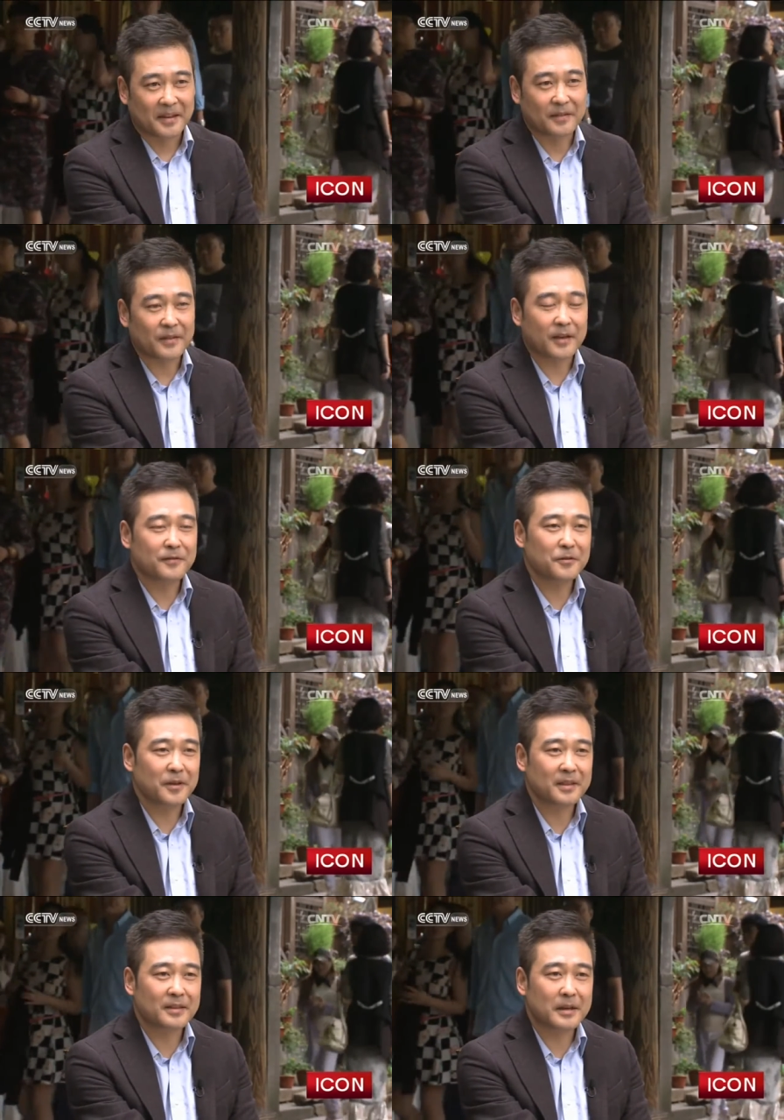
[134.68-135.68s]
Have, have
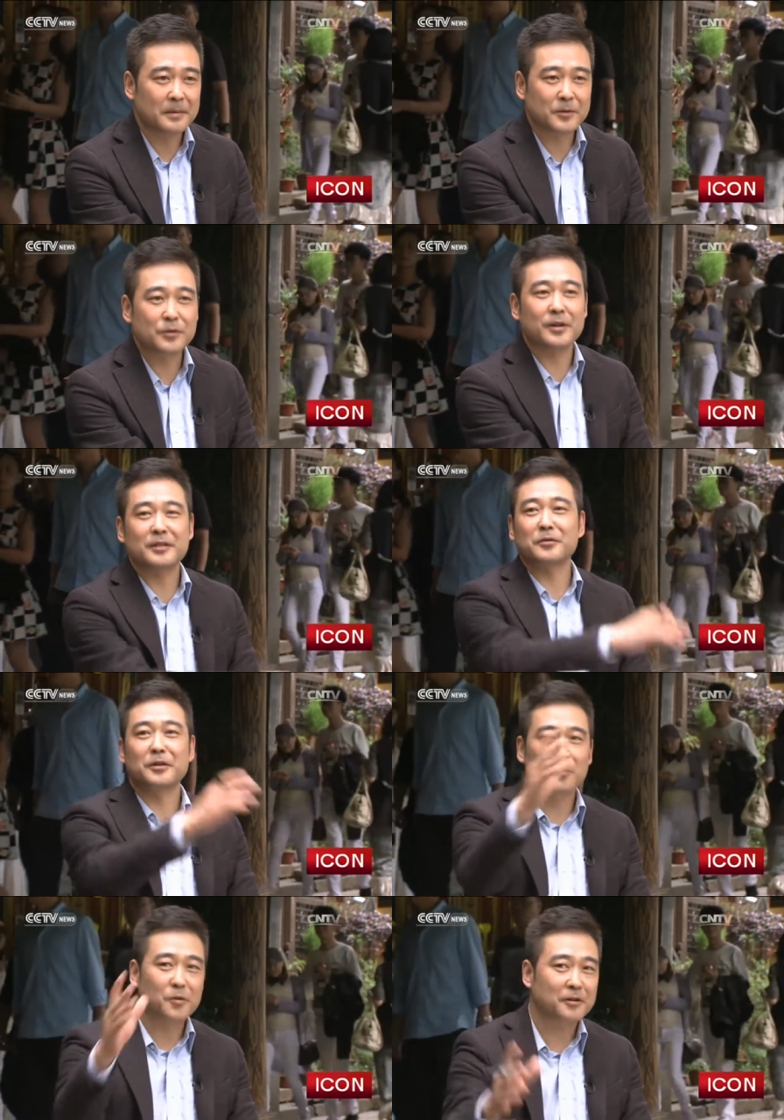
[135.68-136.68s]
you had time to
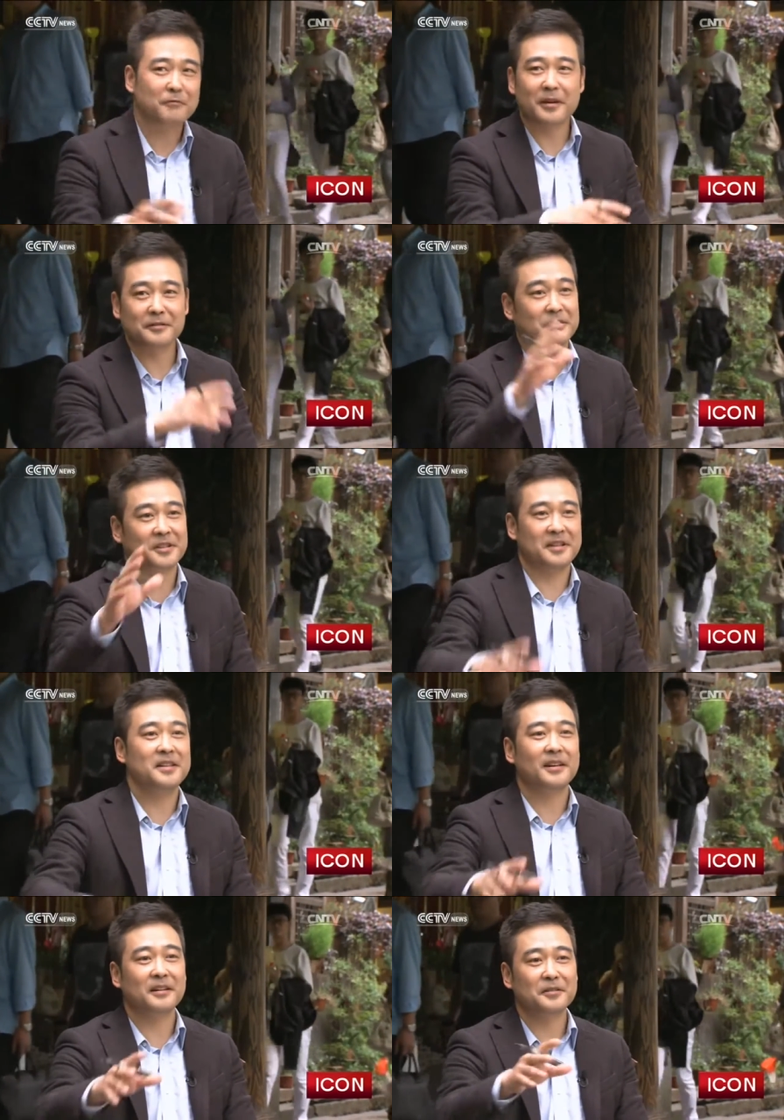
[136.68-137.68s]
actually walk around to
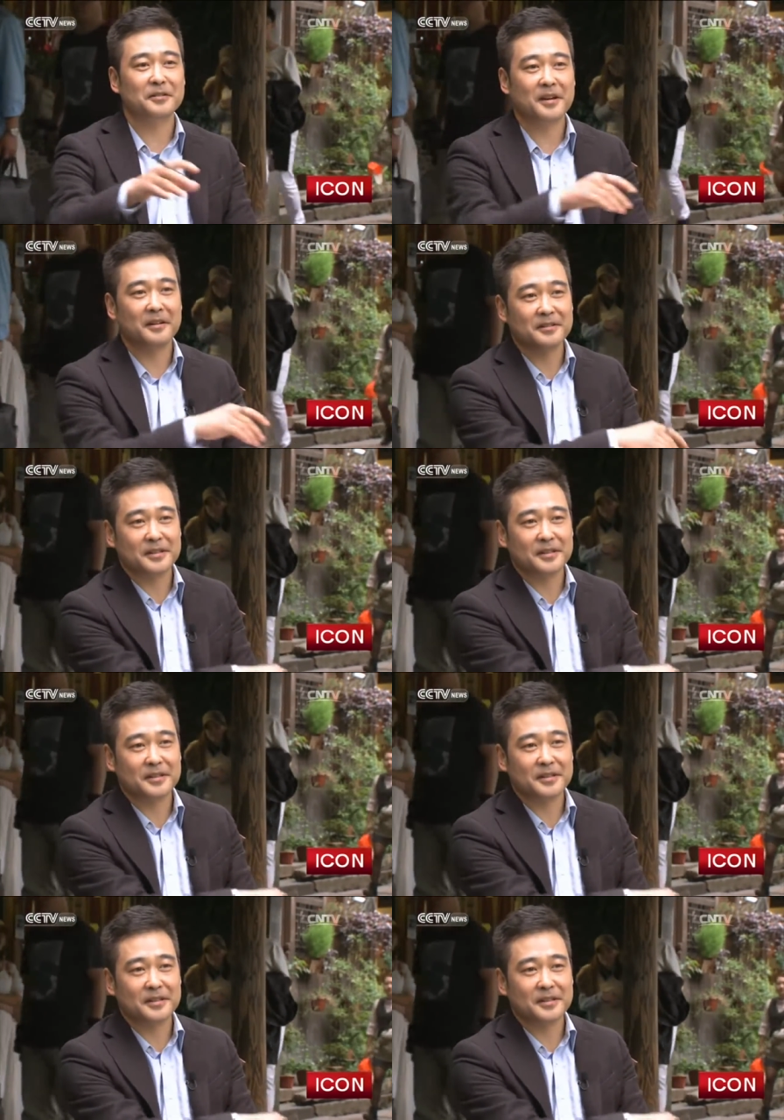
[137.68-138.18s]
see the little town